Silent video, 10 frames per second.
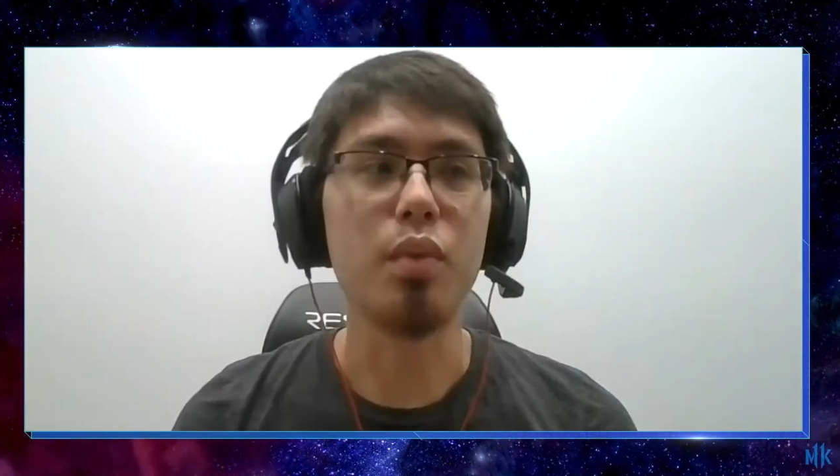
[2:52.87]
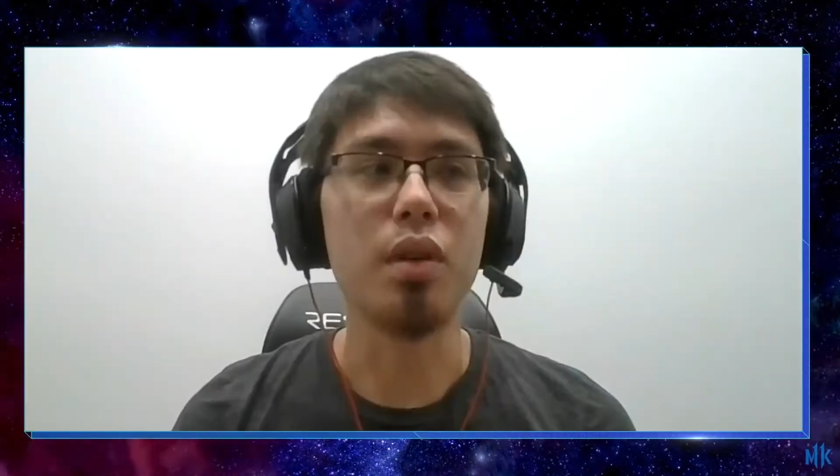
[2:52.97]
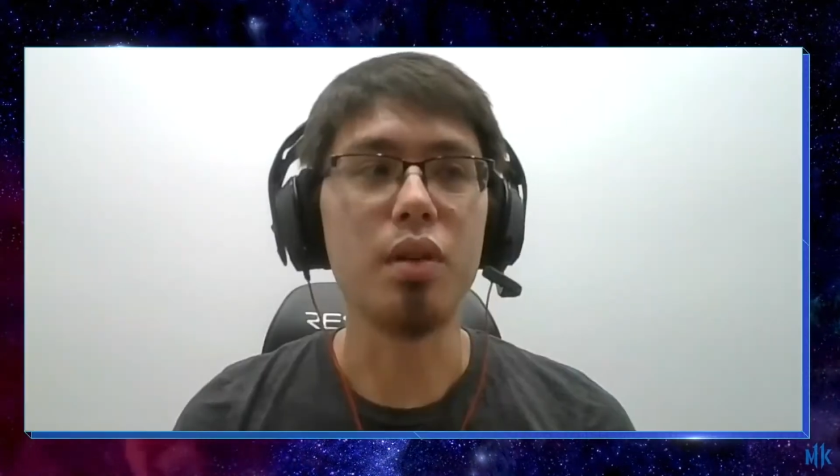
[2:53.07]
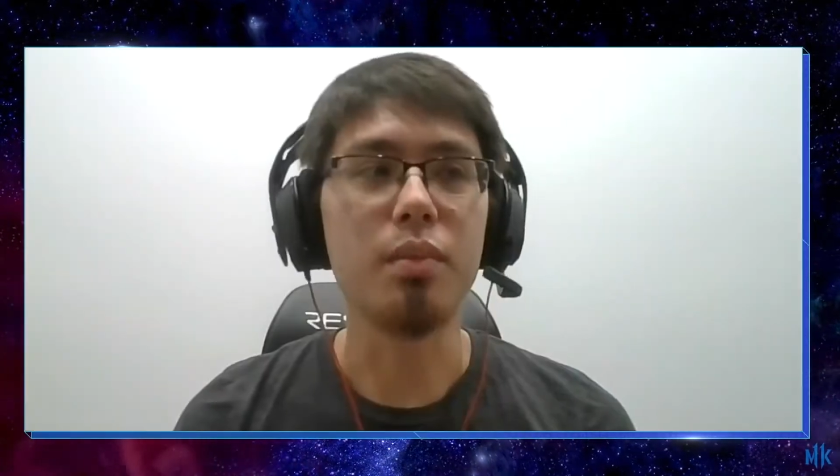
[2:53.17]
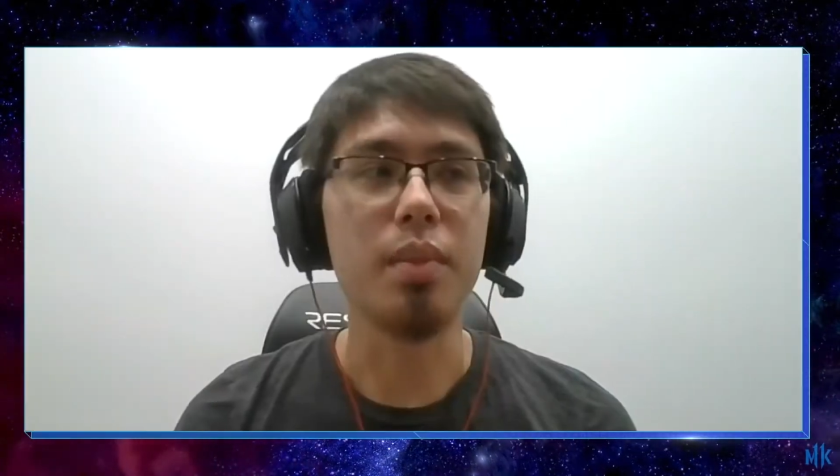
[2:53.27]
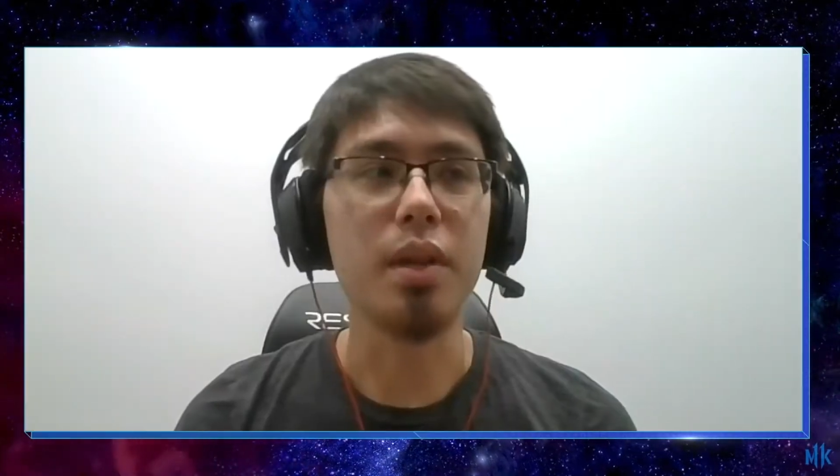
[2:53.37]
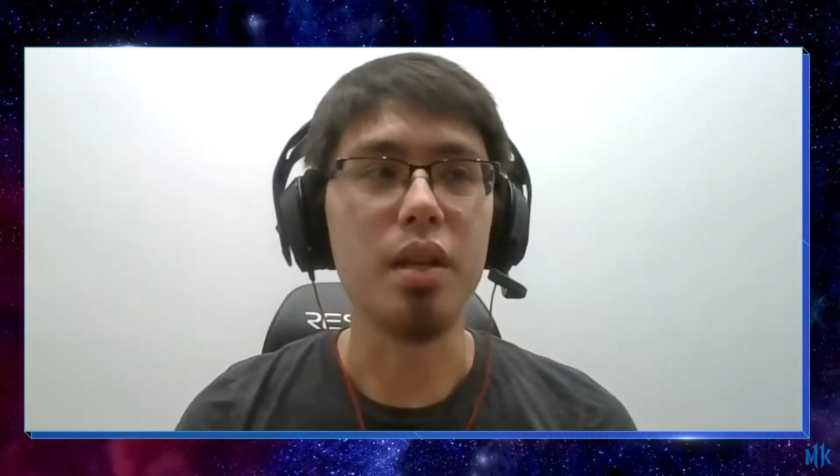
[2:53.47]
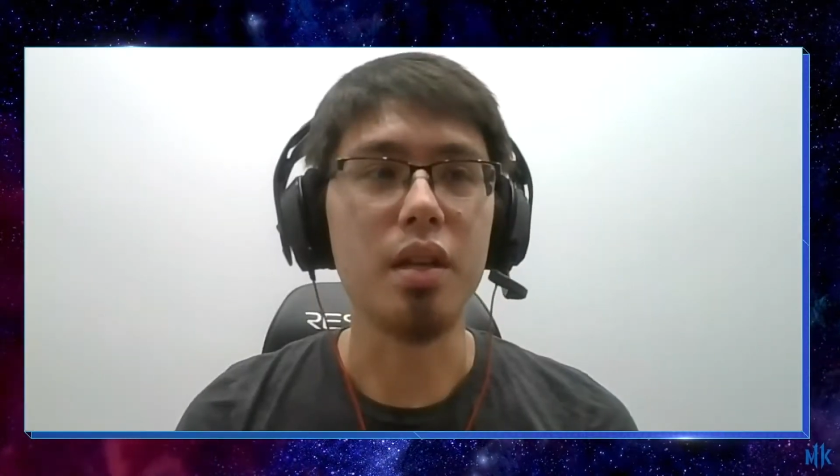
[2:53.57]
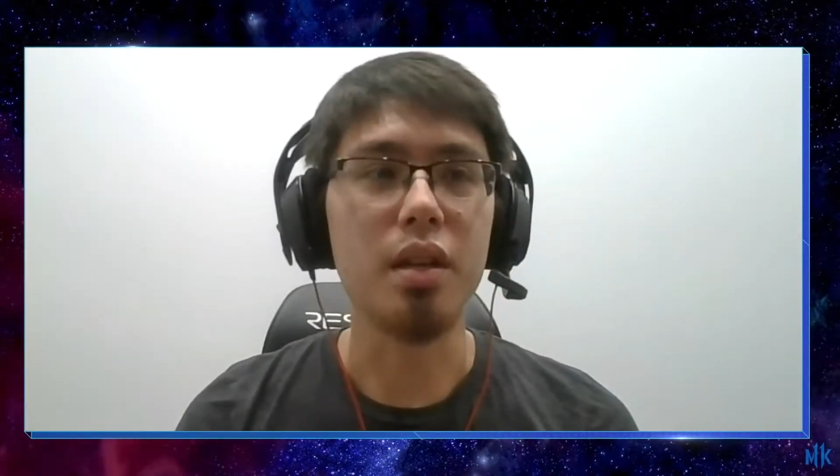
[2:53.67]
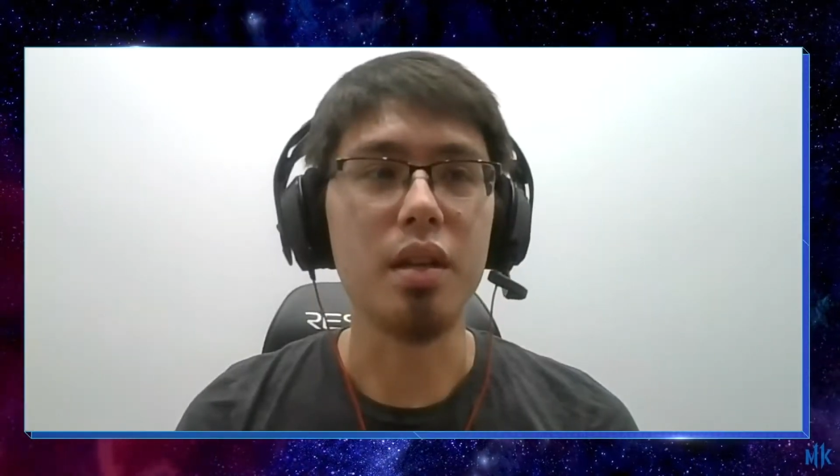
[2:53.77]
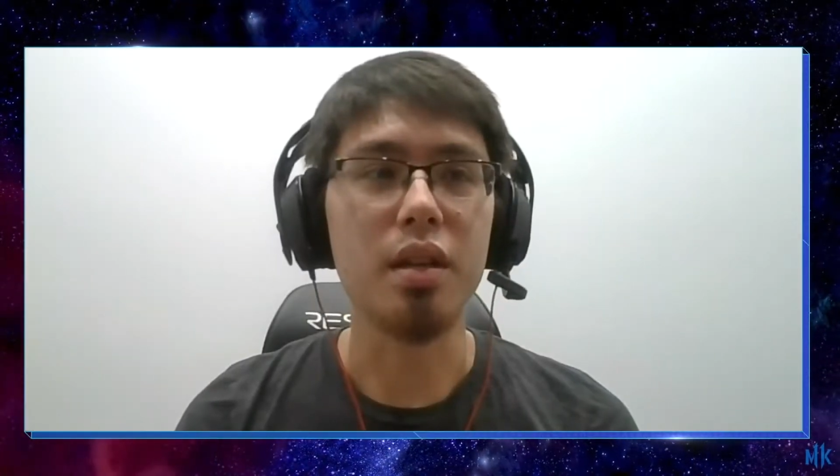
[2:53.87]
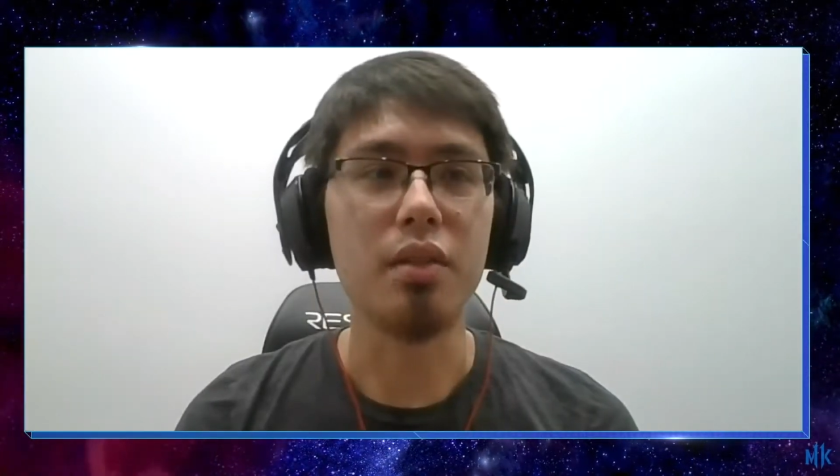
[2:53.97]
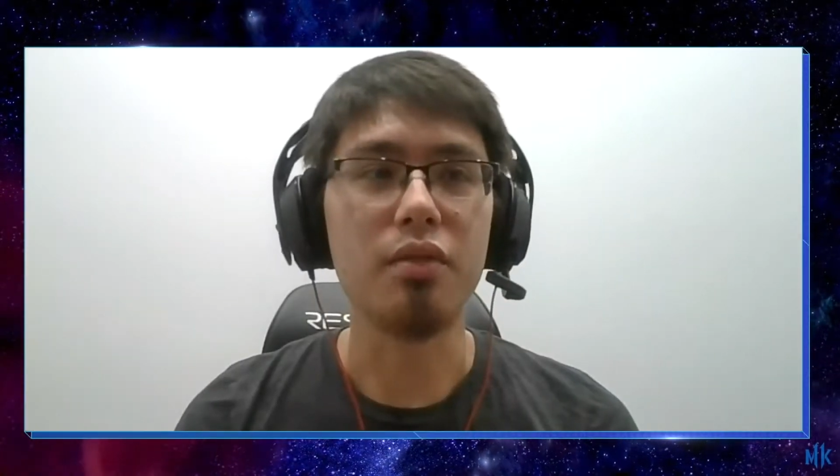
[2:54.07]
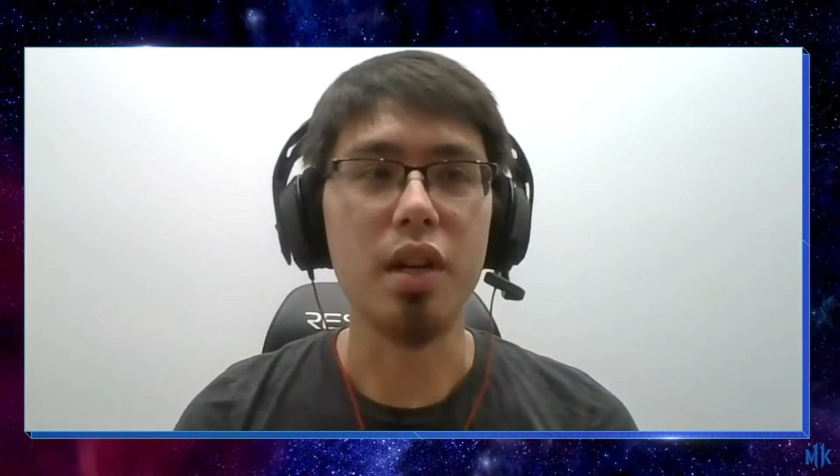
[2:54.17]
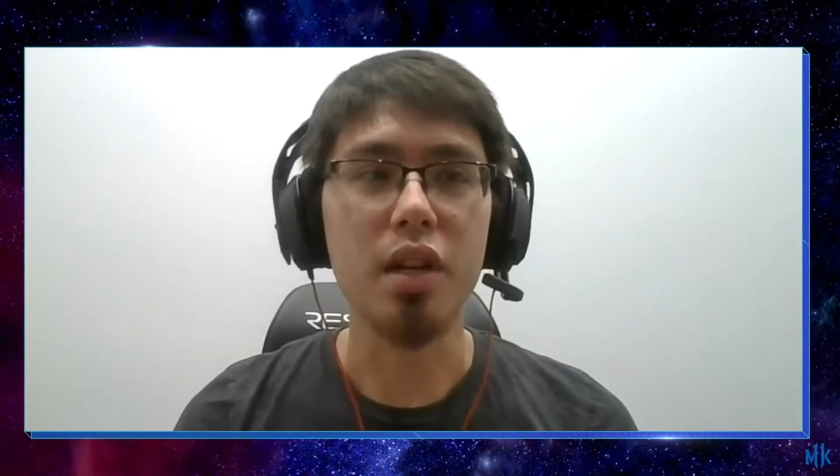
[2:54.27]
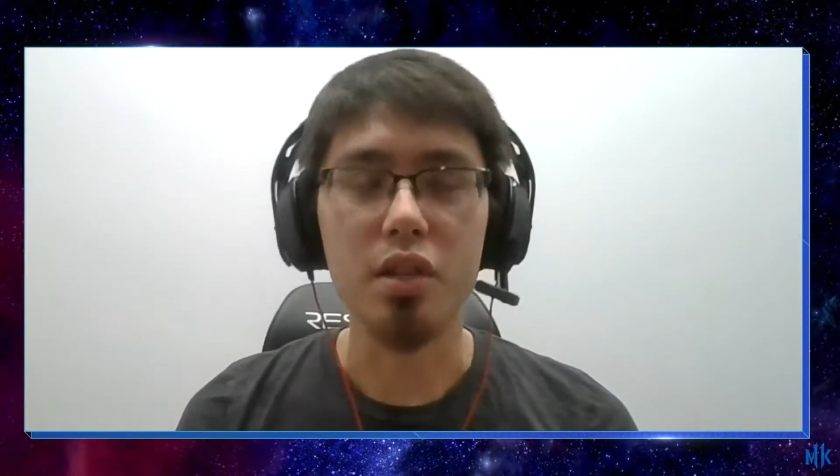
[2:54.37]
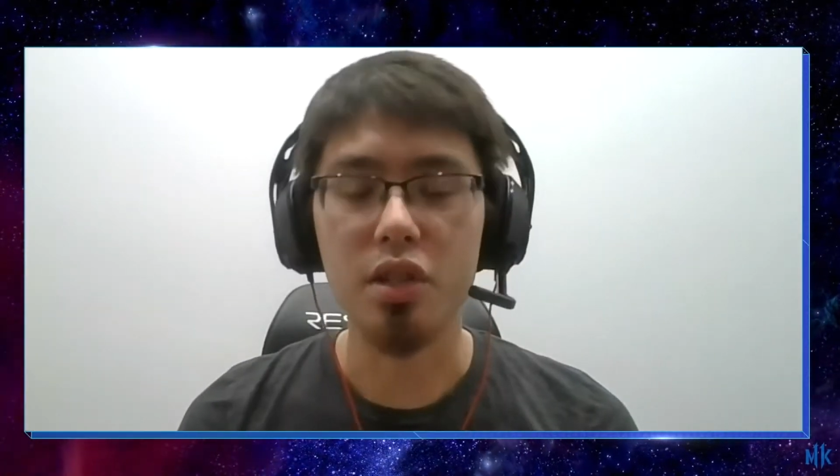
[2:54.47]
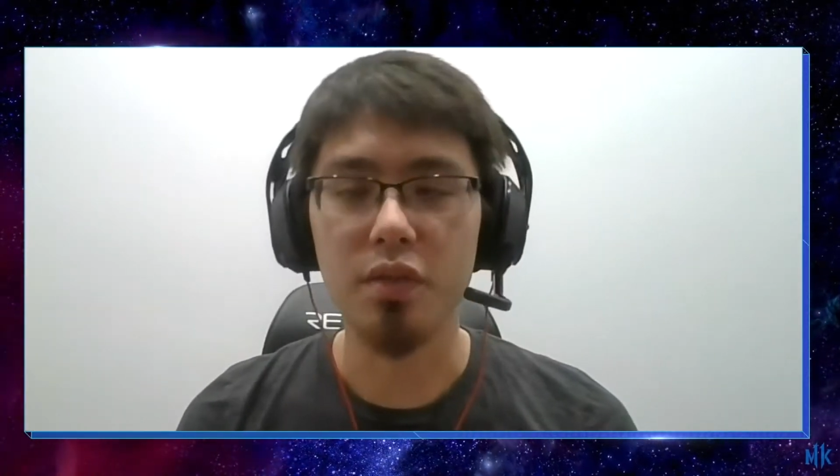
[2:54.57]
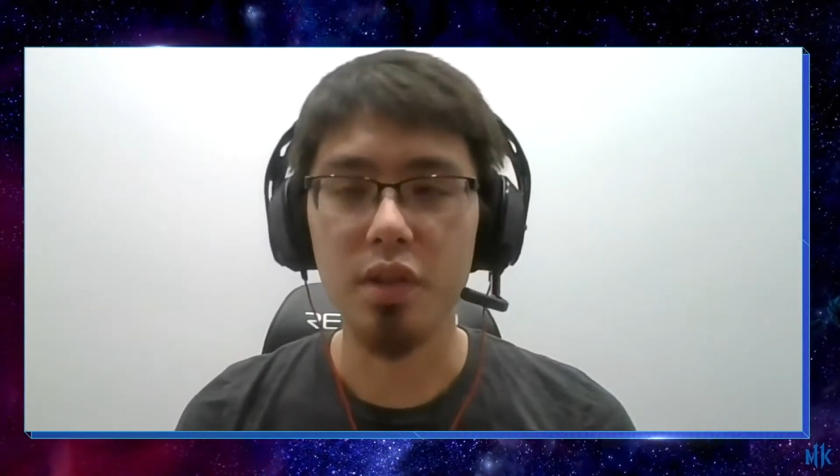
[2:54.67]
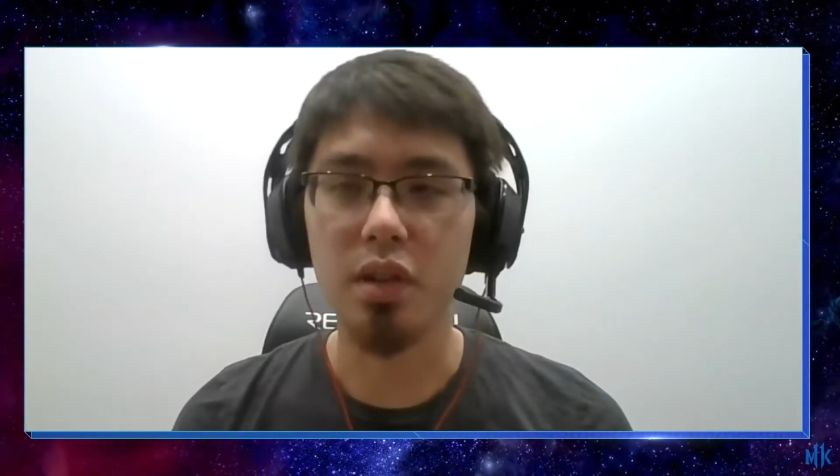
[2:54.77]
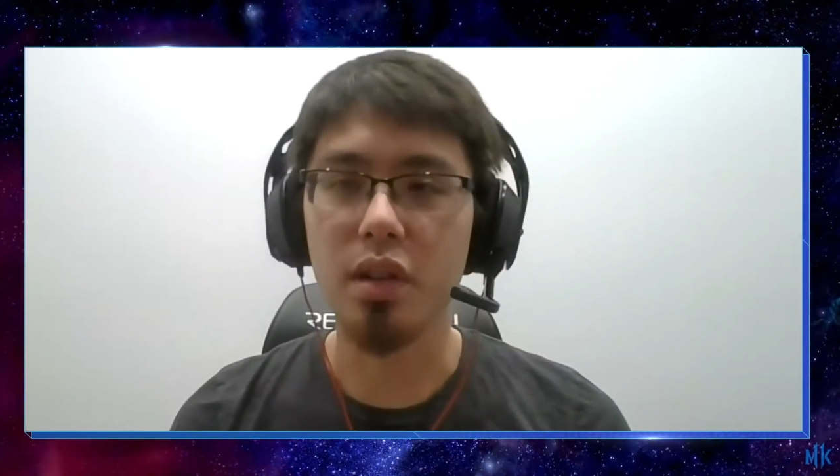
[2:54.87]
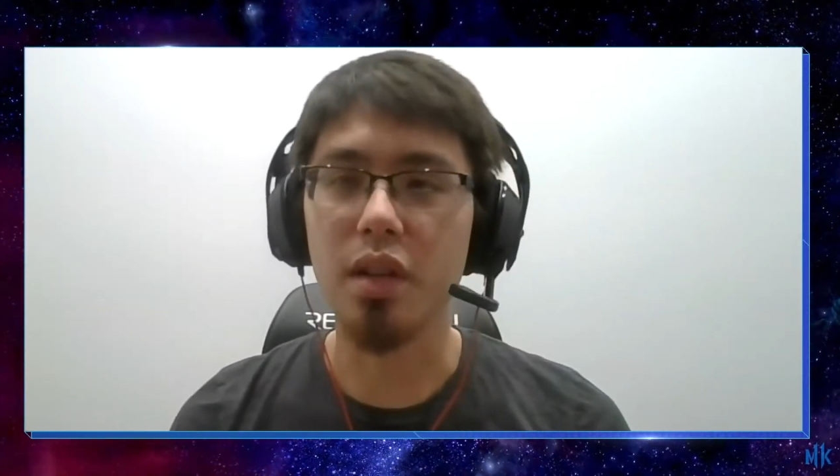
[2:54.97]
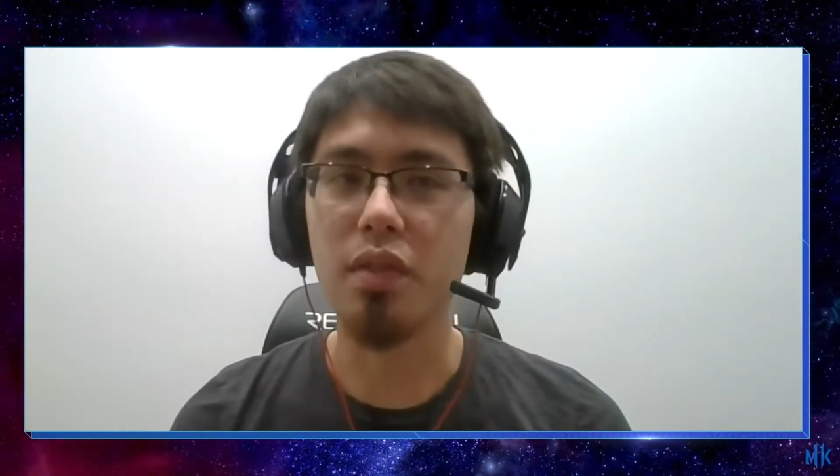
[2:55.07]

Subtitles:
will be very useful